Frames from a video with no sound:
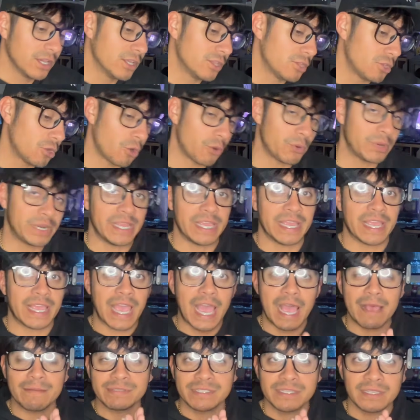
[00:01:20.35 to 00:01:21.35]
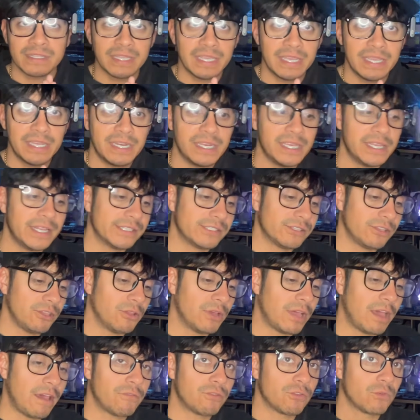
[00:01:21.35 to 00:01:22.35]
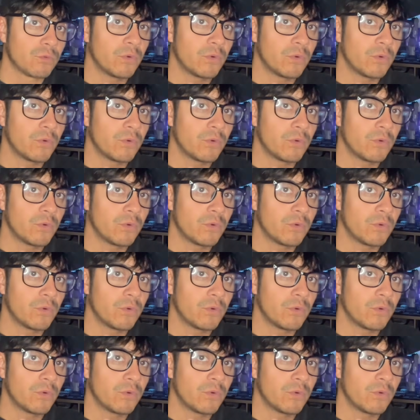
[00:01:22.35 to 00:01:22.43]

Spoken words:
They're already encapsulated, so you don't have to